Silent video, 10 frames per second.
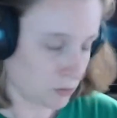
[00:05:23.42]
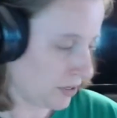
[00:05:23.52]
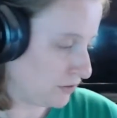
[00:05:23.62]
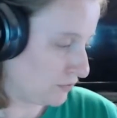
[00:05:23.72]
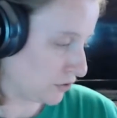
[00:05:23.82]

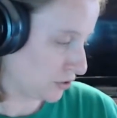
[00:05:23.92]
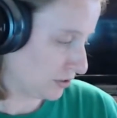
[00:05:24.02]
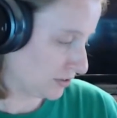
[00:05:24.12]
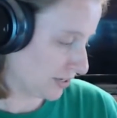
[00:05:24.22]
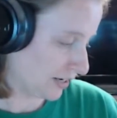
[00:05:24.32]
U version
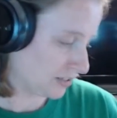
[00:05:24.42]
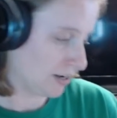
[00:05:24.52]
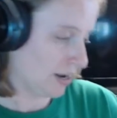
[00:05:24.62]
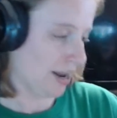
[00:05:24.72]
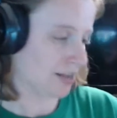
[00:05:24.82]
looks like it's
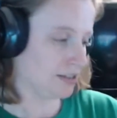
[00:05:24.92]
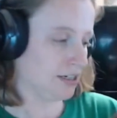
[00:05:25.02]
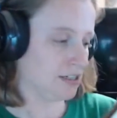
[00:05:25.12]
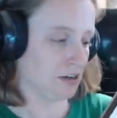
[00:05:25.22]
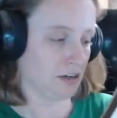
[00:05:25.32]
not as
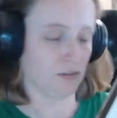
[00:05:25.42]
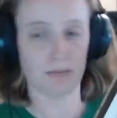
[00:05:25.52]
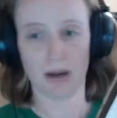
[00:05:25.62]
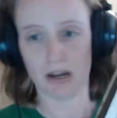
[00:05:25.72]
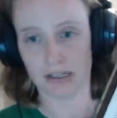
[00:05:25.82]
detailed of a
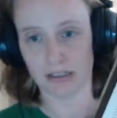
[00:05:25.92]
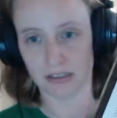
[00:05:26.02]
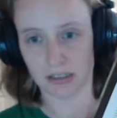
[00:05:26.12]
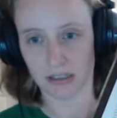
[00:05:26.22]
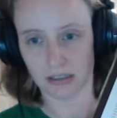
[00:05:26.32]
behind the
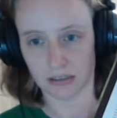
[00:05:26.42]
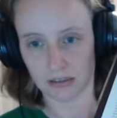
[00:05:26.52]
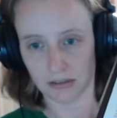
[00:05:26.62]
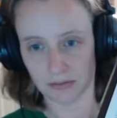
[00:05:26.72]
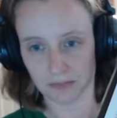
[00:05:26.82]
scenes
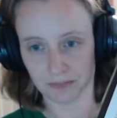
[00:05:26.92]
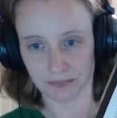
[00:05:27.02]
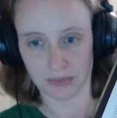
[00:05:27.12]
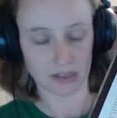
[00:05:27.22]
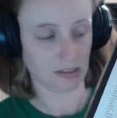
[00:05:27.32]

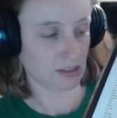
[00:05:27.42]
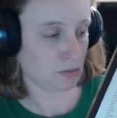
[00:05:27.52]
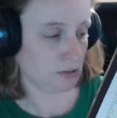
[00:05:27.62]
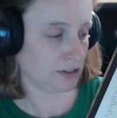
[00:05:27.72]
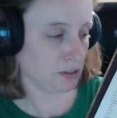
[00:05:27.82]
as this
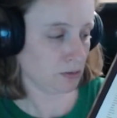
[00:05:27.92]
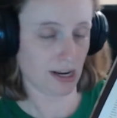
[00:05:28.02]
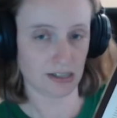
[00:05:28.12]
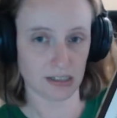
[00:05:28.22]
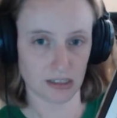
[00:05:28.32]
one. So this one
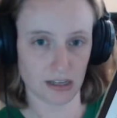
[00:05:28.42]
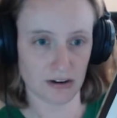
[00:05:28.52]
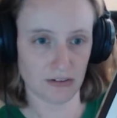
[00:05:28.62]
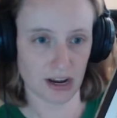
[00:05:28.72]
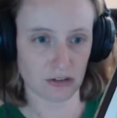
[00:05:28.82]
has a lot
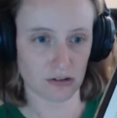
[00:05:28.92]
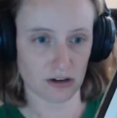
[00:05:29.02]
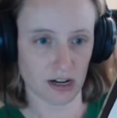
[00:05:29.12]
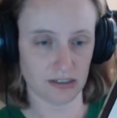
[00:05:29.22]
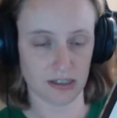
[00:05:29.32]
of extra
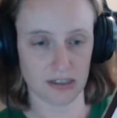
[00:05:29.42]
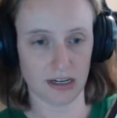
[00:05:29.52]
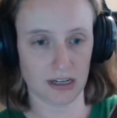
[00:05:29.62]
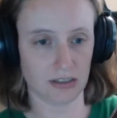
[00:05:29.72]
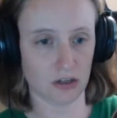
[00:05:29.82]
content,
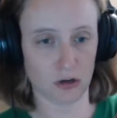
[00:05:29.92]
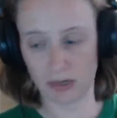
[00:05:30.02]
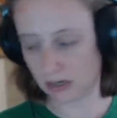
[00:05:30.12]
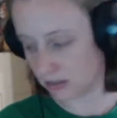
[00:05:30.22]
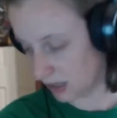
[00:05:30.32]
and Toby
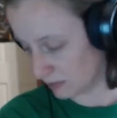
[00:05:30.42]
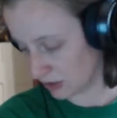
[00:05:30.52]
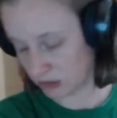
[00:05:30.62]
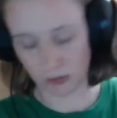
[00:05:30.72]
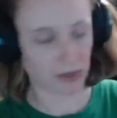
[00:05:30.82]
has come to
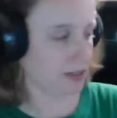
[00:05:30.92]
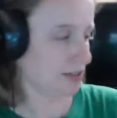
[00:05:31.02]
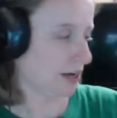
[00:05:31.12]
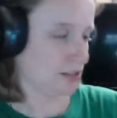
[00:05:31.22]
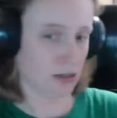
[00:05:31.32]
join us.
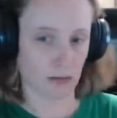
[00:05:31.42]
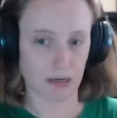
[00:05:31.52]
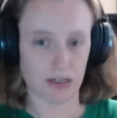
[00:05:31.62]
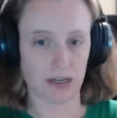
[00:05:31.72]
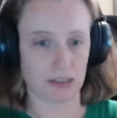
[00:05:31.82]
Hi, Toby.
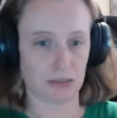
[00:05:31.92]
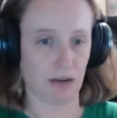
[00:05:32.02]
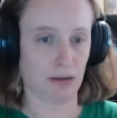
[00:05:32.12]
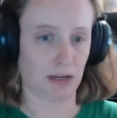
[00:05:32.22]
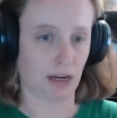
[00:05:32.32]
Yes,
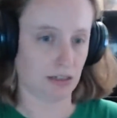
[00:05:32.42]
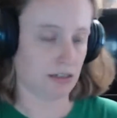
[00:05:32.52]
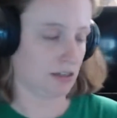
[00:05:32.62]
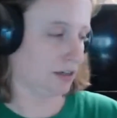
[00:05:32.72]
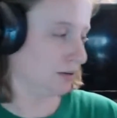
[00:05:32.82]
baby, I see you.